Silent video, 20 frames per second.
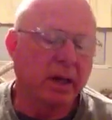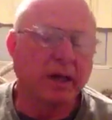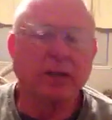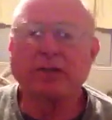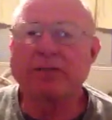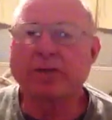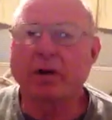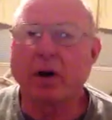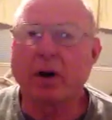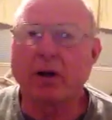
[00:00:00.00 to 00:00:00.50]

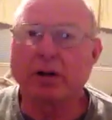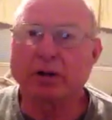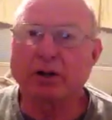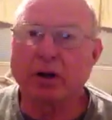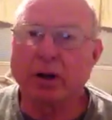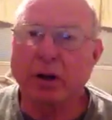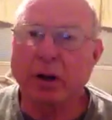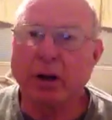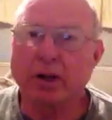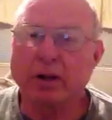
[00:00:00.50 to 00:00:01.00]
As far as
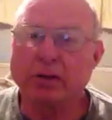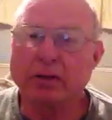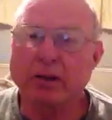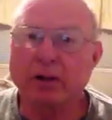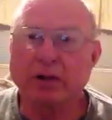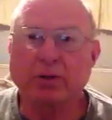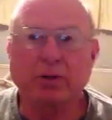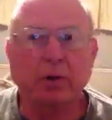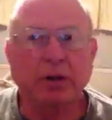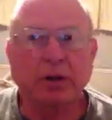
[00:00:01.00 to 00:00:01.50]
cost,
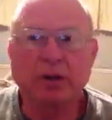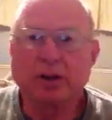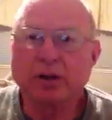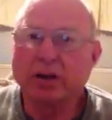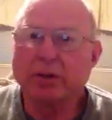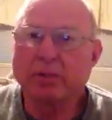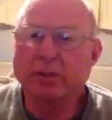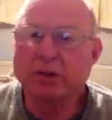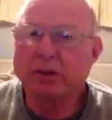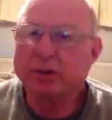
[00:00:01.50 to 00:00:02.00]
it's one of the
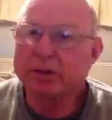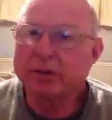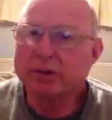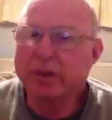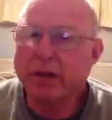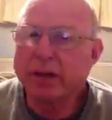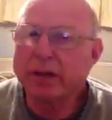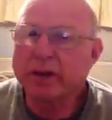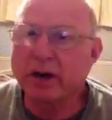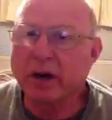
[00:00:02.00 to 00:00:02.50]

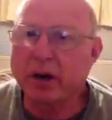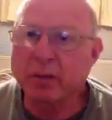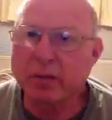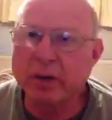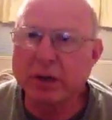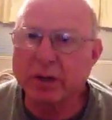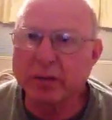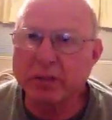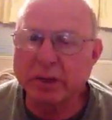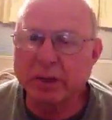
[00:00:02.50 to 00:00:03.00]
cheapest
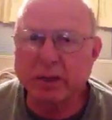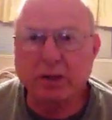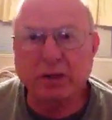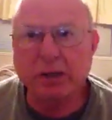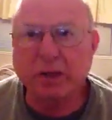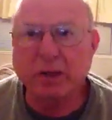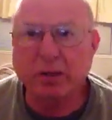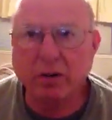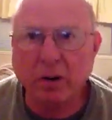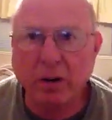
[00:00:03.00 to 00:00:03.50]

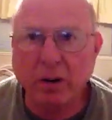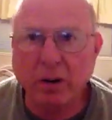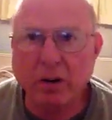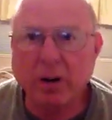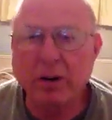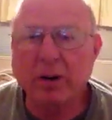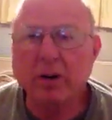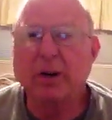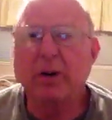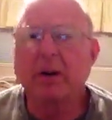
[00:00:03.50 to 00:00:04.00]
antiarrhythmics there
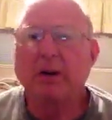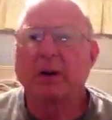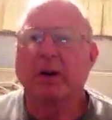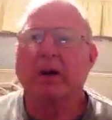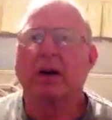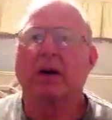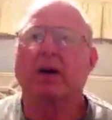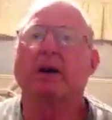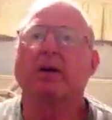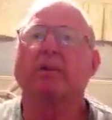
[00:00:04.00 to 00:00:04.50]
are.
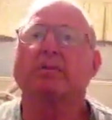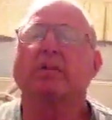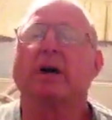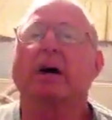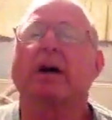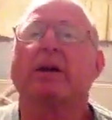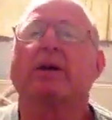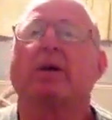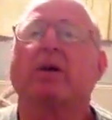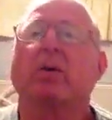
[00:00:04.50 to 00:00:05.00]

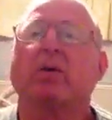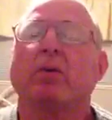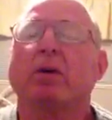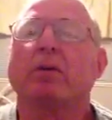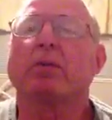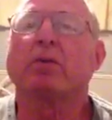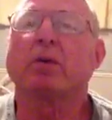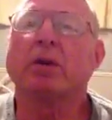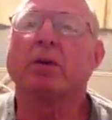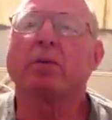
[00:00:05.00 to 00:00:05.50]
I know
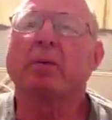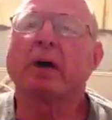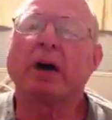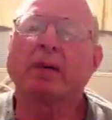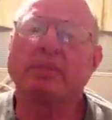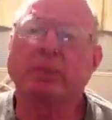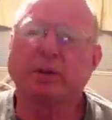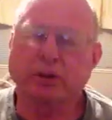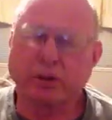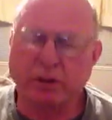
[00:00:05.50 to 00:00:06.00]
one of
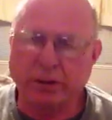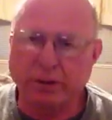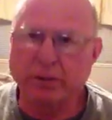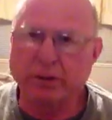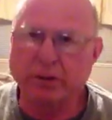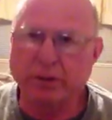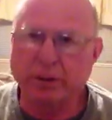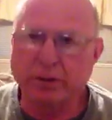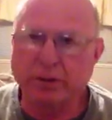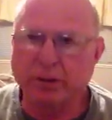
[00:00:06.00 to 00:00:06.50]
my
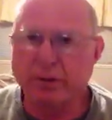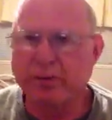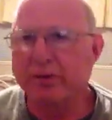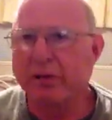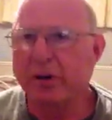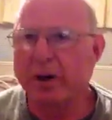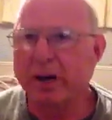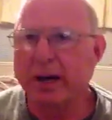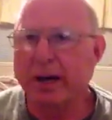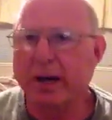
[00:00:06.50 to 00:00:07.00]
prescriptions,
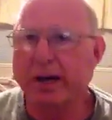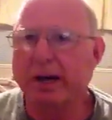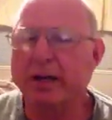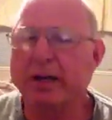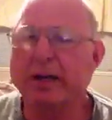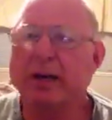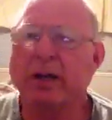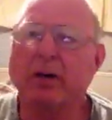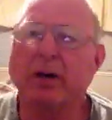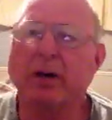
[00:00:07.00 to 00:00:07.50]
before I had
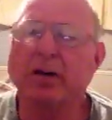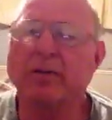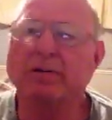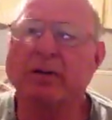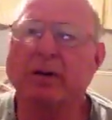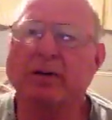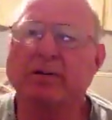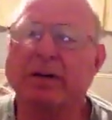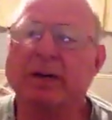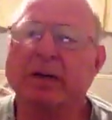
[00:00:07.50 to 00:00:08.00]
to get
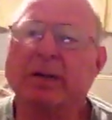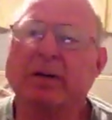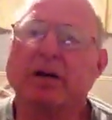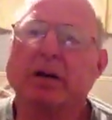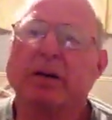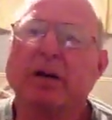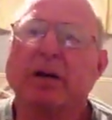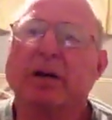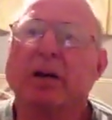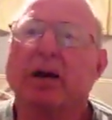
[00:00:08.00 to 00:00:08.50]
off of it,
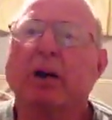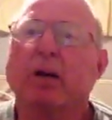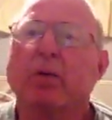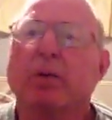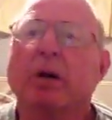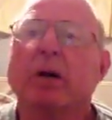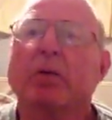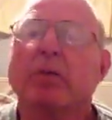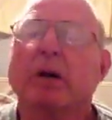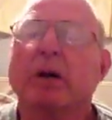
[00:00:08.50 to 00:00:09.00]

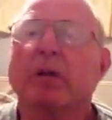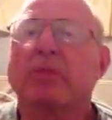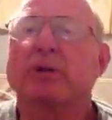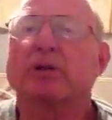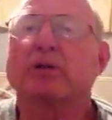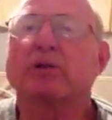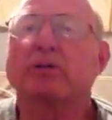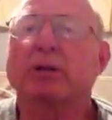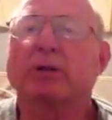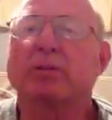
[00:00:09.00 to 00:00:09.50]
one of my
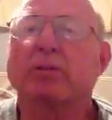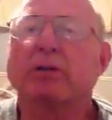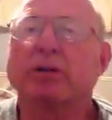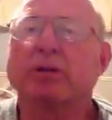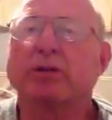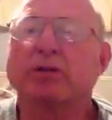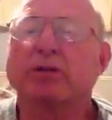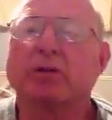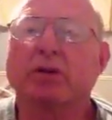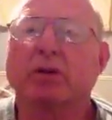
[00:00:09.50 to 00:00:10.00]

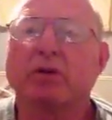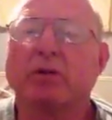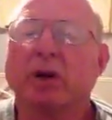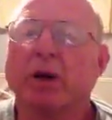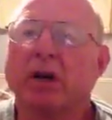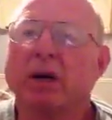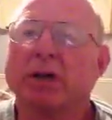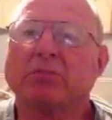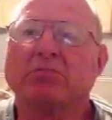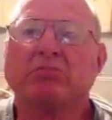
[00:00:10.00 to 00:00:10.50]
prescriptions would
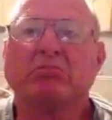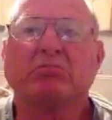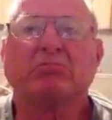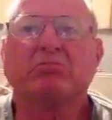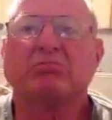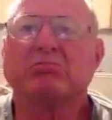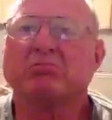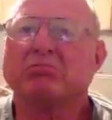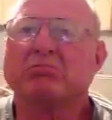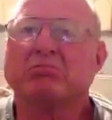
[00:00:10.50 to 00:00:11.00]
run
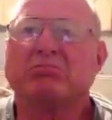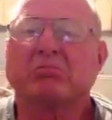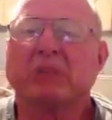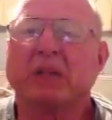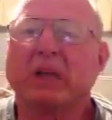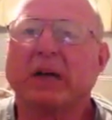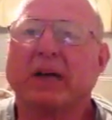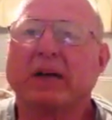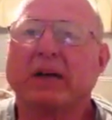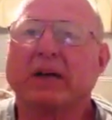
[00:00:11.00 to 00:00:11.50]

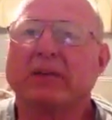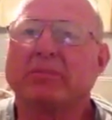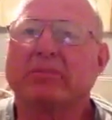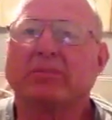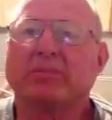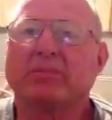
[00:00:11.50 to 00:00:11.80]
like